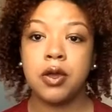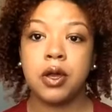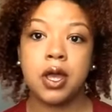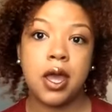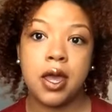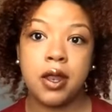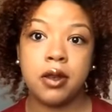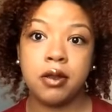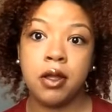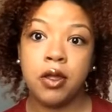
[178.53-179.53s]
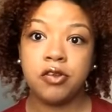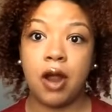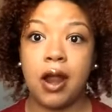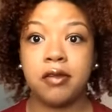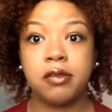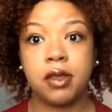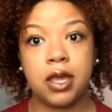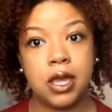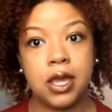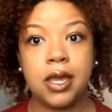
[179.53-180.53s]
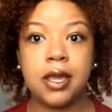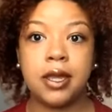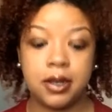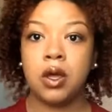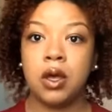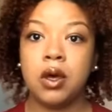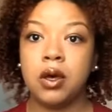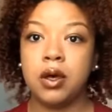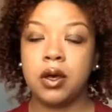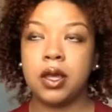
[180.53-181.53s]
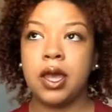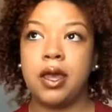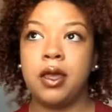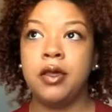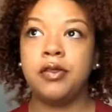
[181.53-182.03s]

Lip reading: you can try skiing. Okay,